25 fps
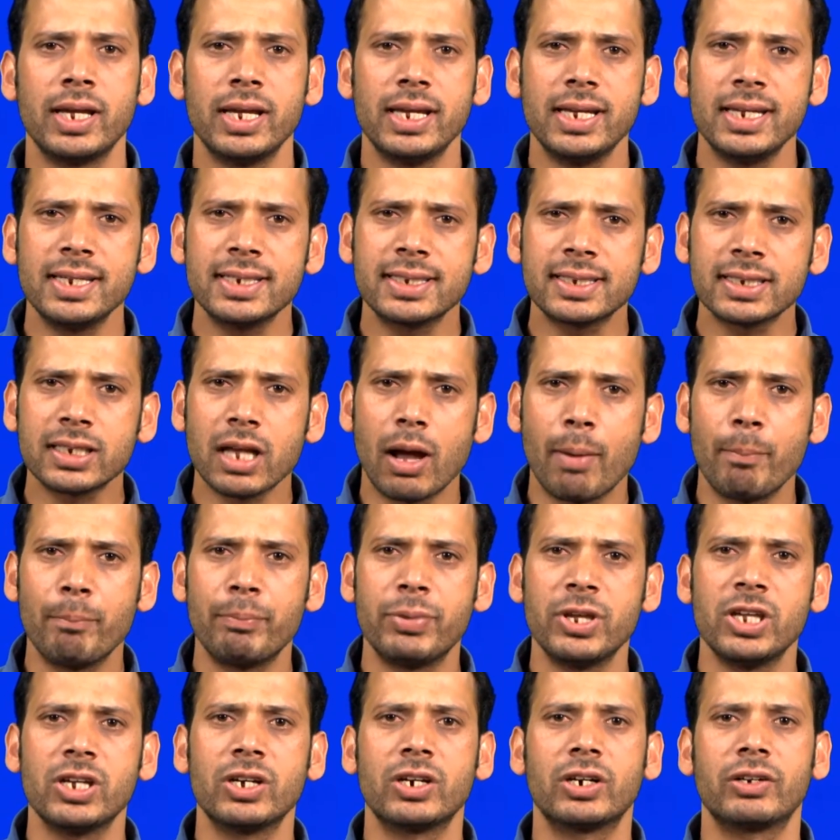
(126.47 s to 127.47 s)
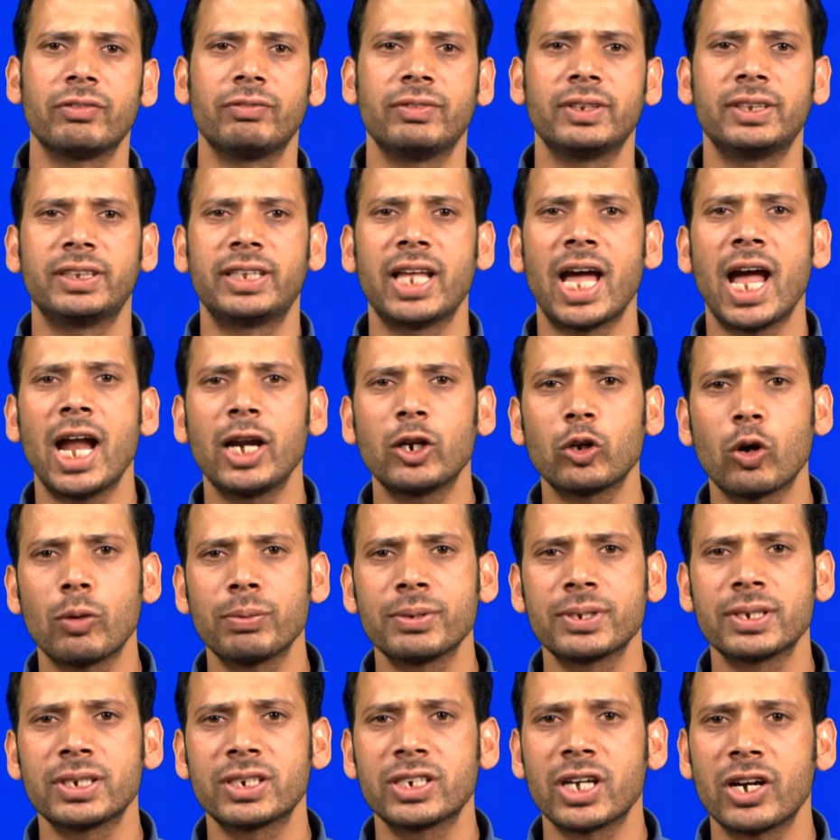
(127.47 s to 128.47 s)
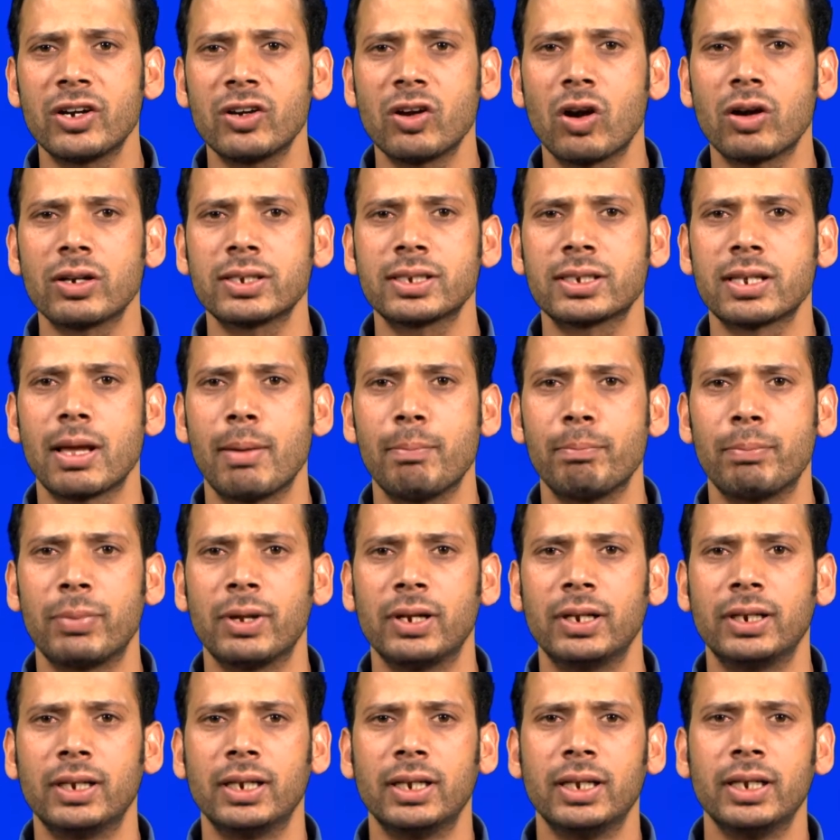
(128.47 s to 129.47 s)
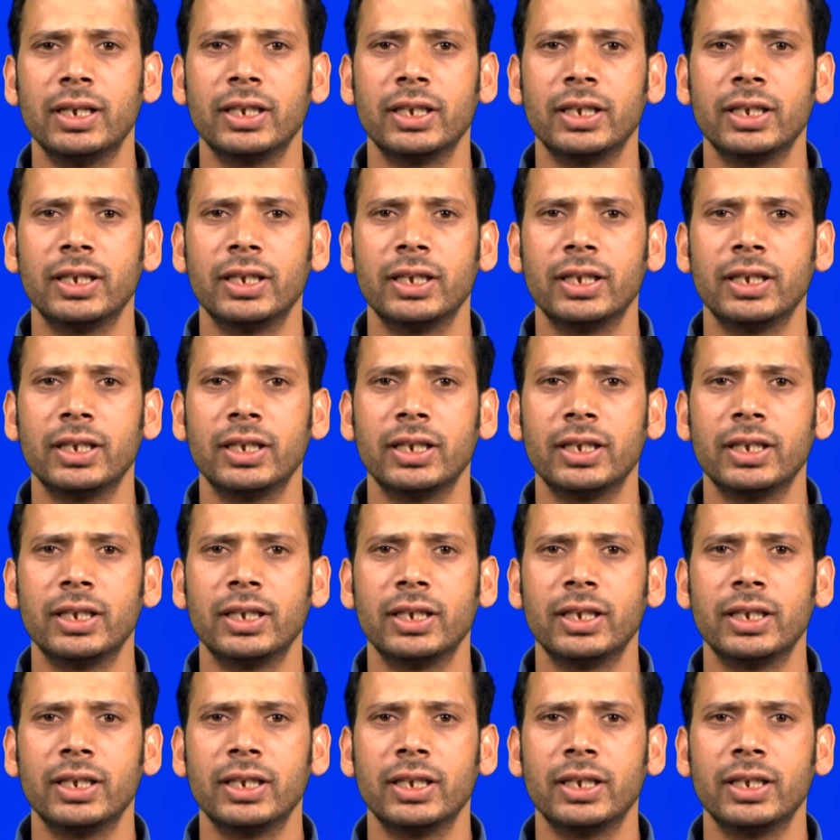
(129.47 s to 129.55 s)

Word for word: is compared with that of standard sample